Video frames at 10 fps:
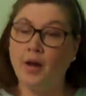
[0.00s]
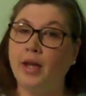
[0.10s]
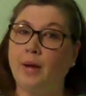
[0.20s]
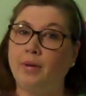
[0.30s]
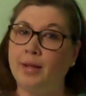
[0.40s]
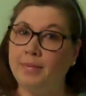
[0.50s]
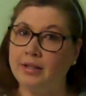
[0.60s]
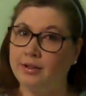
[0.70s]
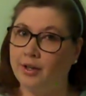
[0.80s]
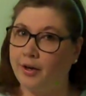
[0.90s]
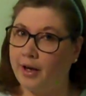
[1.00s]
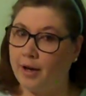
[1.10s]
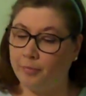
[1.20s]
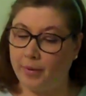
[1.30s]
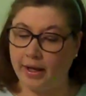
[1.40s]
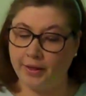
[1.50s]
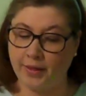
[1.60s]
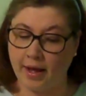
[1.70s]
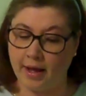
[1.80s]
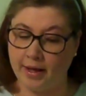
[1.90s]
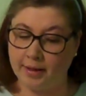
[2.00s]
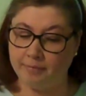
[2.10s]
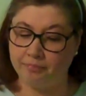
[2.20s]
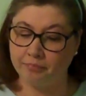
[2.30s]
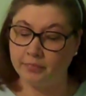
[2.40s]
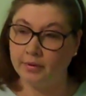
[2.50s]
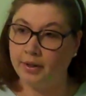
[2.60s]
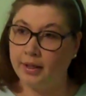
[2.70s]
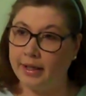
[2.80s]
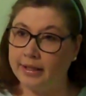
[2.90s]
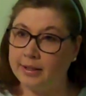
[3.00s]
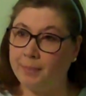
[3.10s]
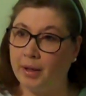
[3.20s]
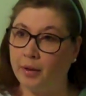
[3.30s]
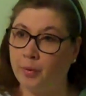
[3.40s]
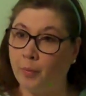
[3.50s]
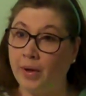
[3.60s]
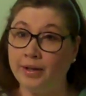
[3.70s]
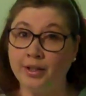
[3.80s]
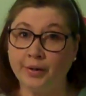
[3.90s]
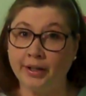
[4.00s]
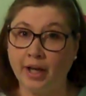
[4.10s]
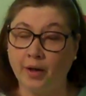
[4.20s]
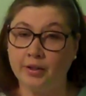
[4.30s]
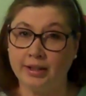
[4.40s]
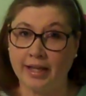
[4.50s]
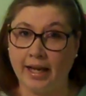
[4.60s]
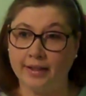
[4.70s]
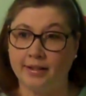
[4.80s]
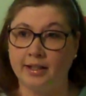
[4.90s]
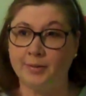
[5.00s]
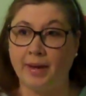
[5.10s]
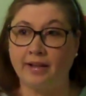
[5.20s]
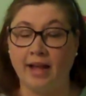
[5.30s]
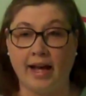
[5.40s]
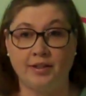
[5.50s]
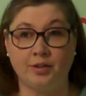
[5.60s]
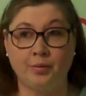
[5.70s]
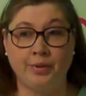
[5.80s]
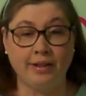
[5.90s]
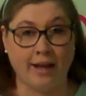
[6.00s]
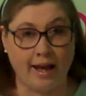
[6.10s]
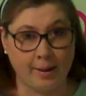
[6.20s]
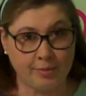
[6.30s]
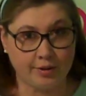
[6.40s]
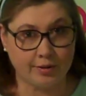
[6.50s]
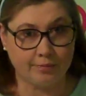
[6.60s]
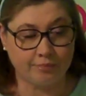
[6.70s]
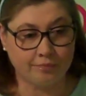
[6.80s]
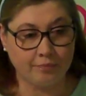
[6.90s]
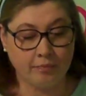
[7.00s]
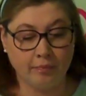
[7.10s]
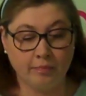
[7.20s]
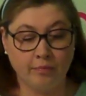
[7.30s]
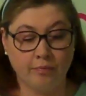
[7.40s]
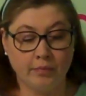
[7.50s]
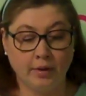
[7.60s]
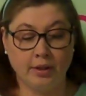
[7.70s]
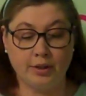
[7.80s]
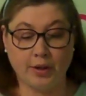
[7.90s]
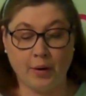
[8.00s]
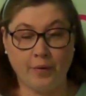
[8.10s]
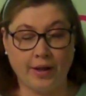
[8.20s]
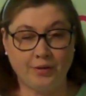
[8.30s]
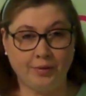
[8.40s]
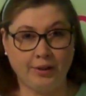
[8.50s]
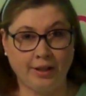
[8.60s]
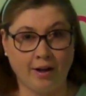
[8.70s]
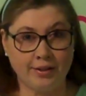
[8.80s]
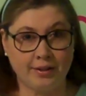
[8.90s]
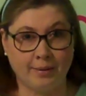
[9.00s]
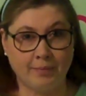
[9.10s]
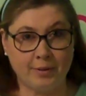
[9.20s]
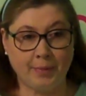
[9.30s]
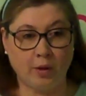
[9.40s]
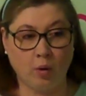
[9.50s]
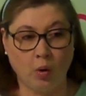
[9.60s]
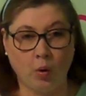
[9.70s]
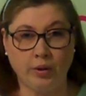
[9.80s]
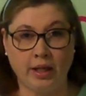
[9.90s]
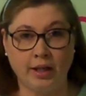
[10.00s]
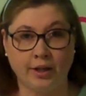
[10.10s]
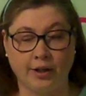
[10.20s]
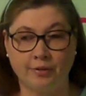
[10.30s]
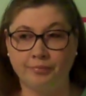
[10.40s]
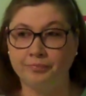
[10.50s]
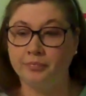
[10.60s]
Okay, well, let me start off with, it's been 1 year ago today since my last relapse. So that's really awesome. It's been a whole year.